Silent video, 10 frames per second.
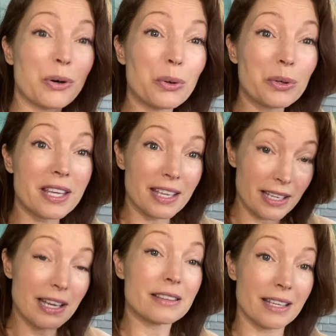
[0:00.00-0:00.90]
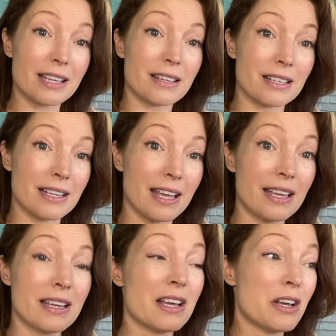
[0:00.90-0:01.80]
whole kit at the end of the
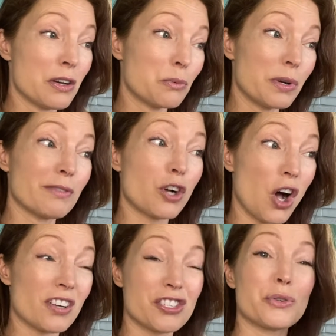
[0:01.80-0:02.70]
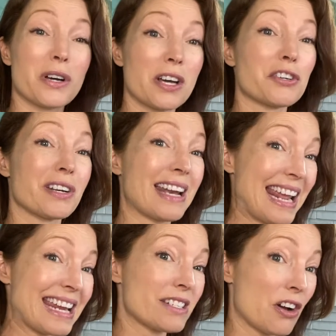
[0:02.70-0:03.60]
day would have cost you
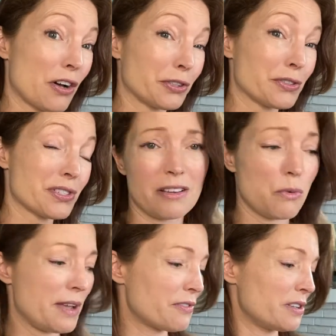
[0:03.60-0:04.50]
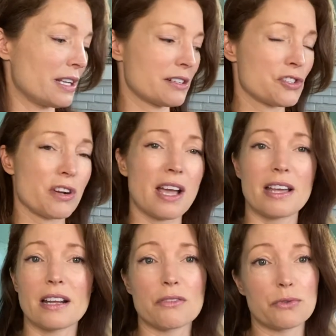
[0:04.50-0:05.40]
$108, a way for you to get to try
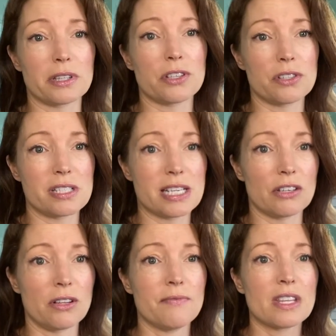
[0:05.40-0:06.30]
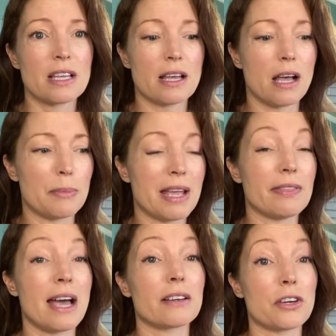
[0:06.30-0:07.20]
it on a really good deal. Um,
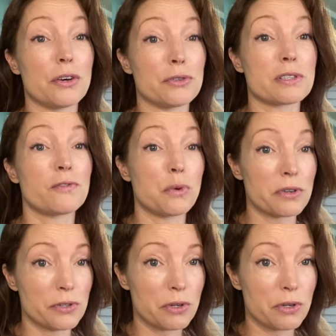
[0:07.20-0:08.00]
and that goes for new